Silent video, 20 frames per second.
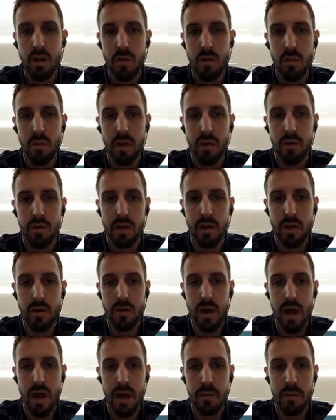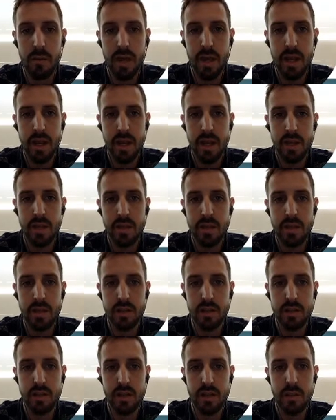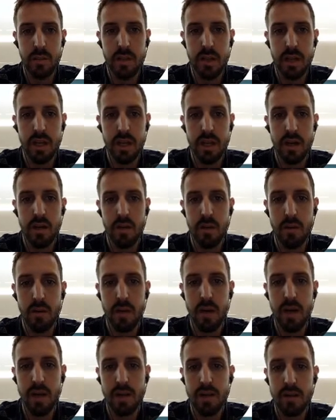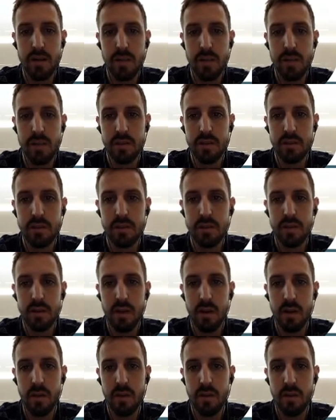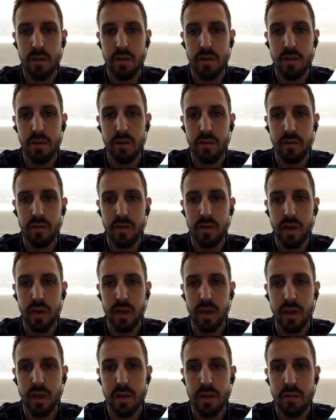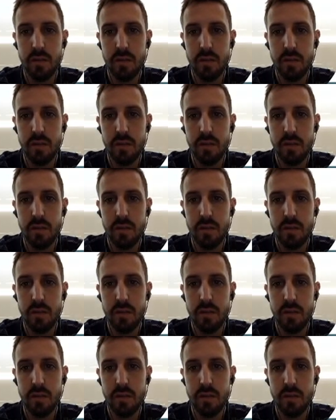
Whenever you add a page, it's going to be under My Templates if you've created them.